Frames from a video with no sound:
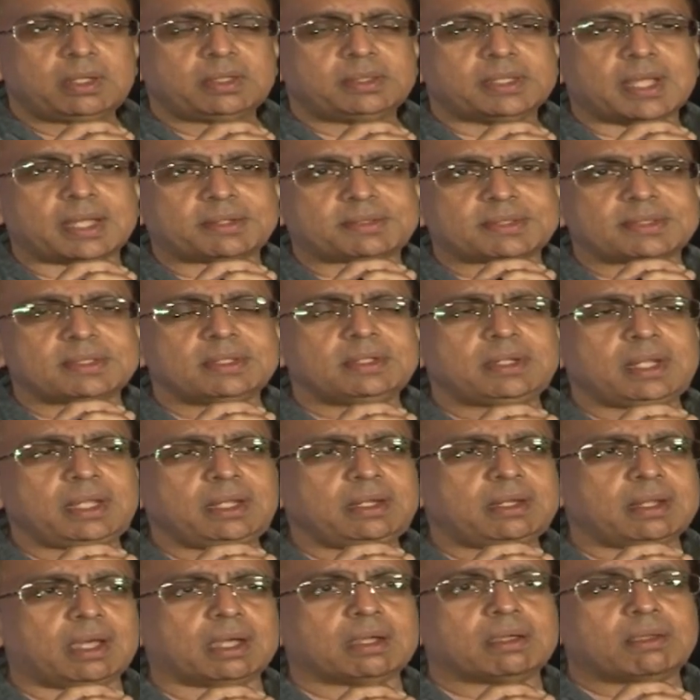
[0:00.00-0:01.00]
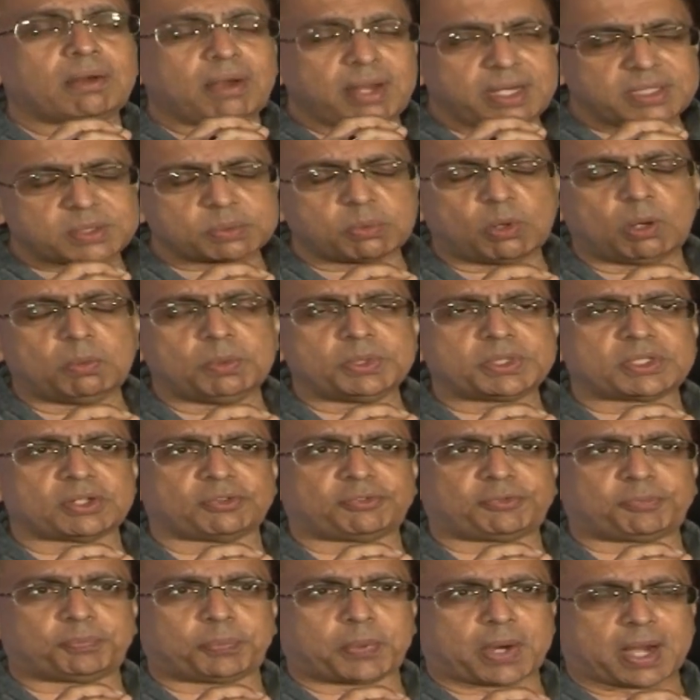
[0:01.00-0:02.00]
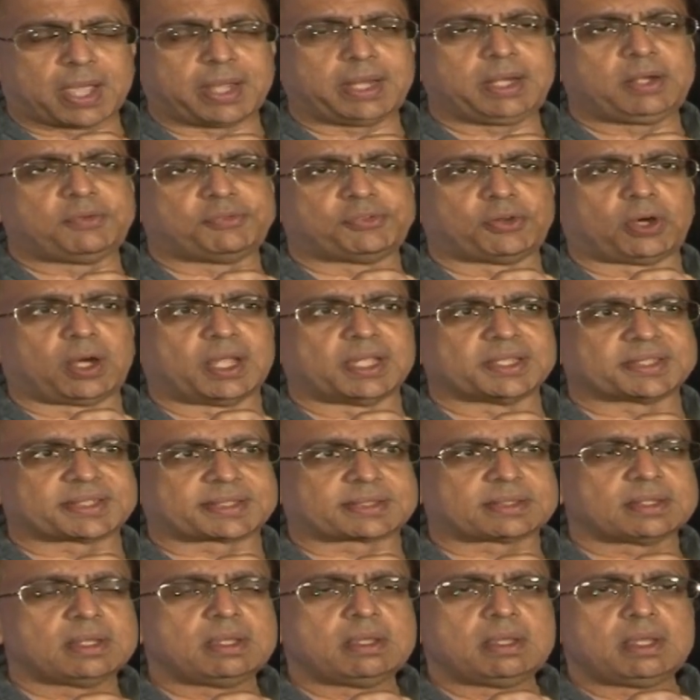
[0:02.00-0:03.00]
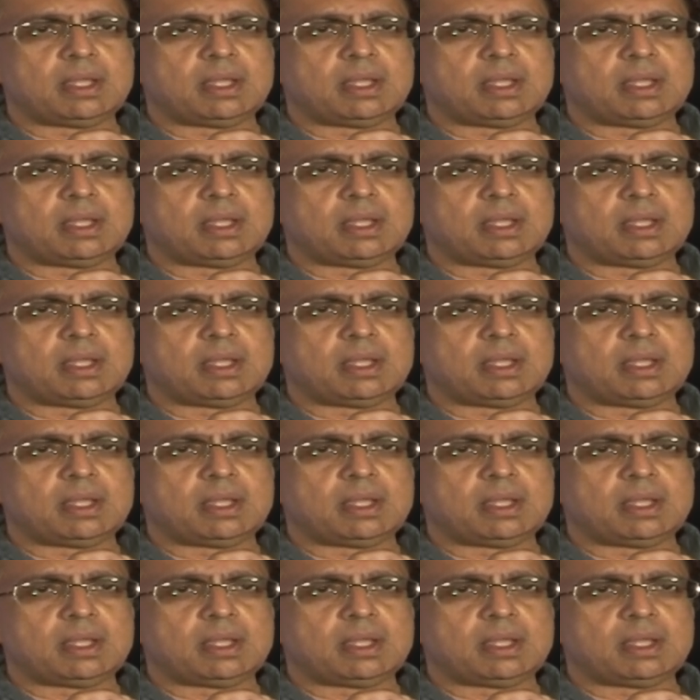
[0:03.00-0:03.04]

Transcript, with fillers: That was indeed a great moment of pride for us.